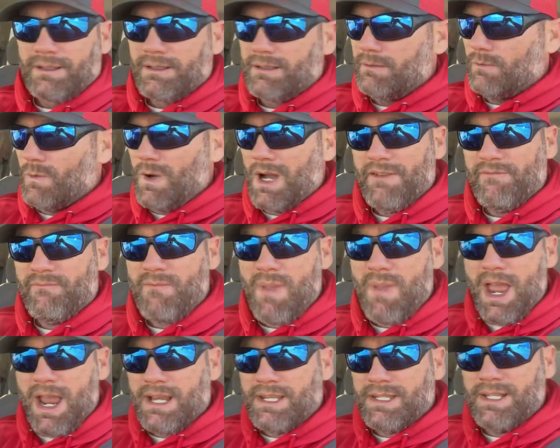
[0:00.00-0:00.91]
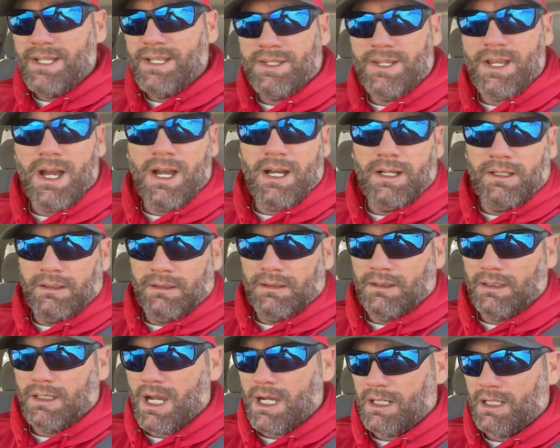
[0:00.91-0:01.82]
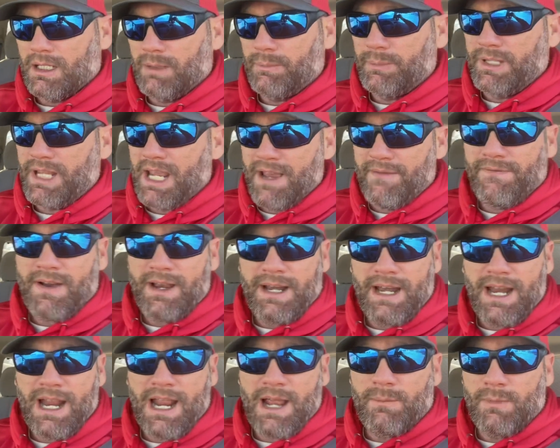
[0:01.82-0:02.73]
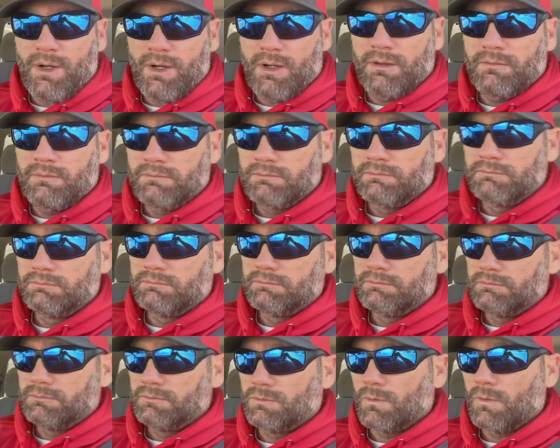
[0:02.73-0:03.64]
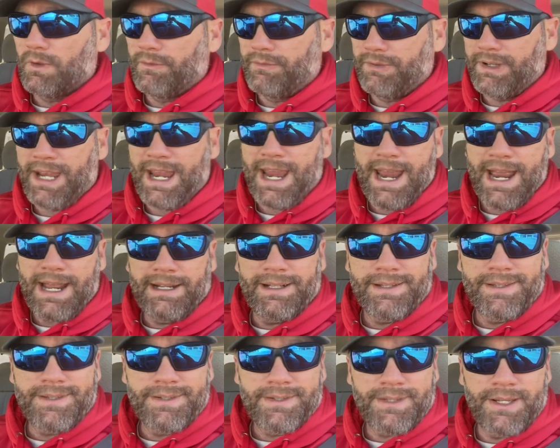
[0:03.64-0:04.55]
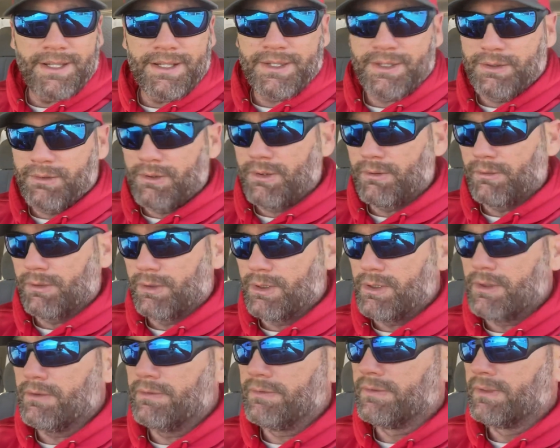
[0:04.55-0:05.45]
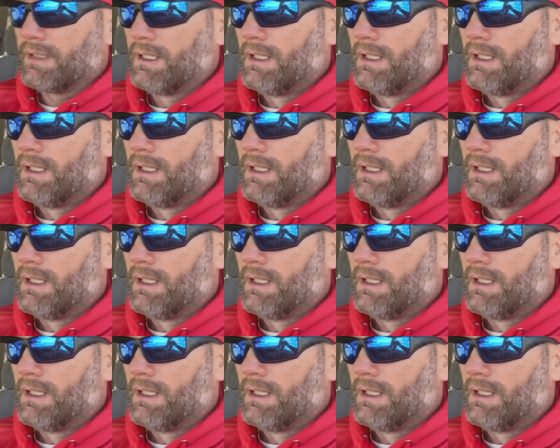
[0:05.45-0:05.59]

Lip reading: Why haven't magazines gone up? You can't find ammo, or if you can, it's through the roof.